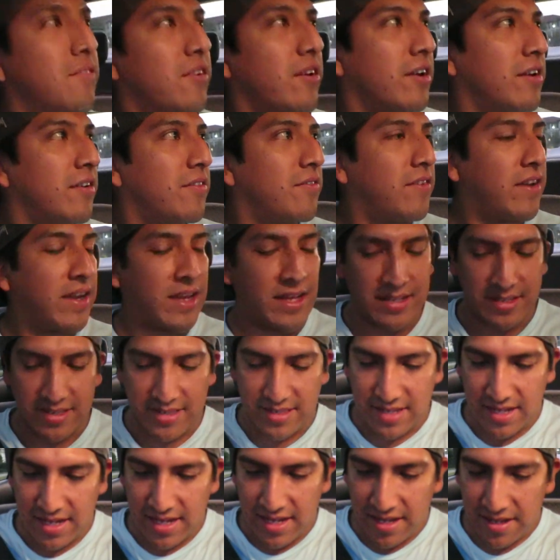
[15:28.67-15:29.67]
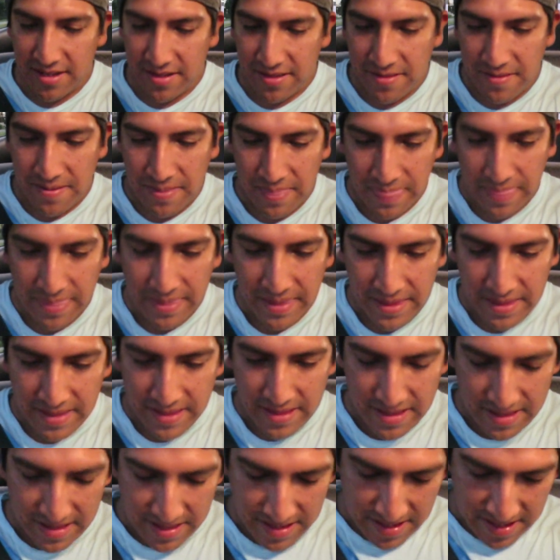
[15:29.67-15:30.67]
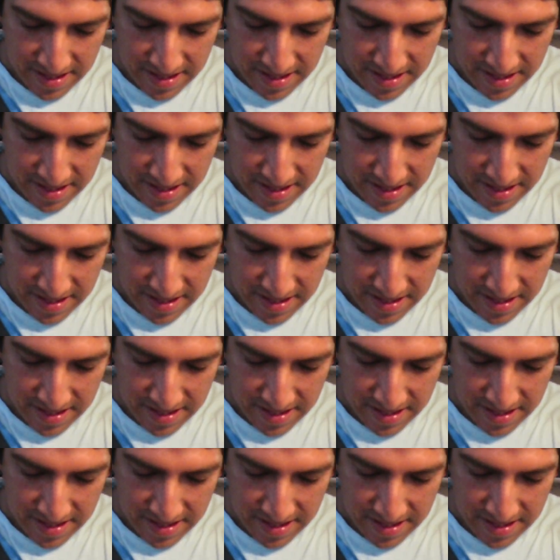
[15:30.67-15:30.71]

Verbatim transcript: very fancy, very cool.